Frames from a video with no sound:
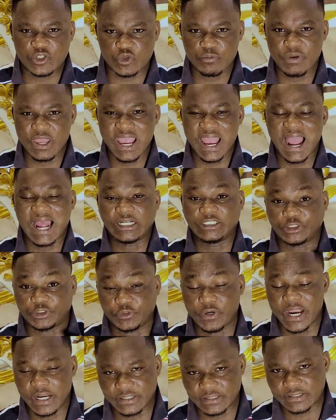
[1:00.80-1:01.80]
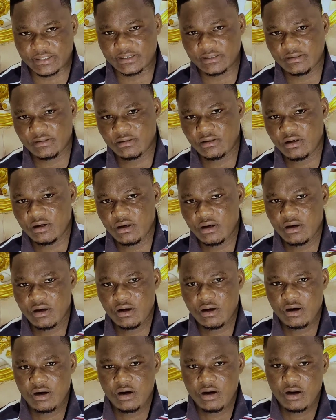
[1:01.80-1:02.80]
to be addressed
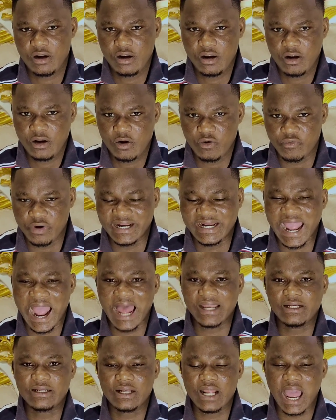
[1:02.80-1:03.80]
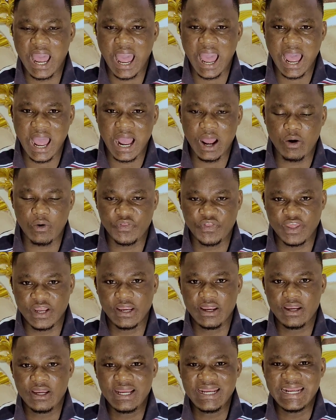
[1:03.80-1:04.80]
regarding how
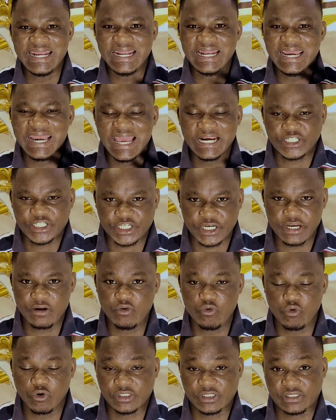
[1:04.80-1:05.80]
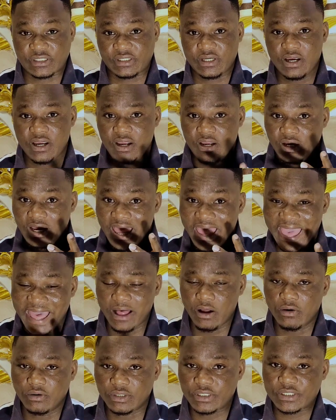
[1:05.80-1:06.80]
the election was
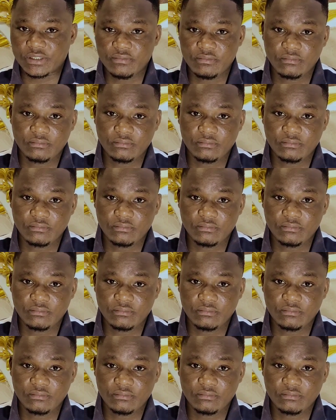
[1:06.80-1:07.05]
held.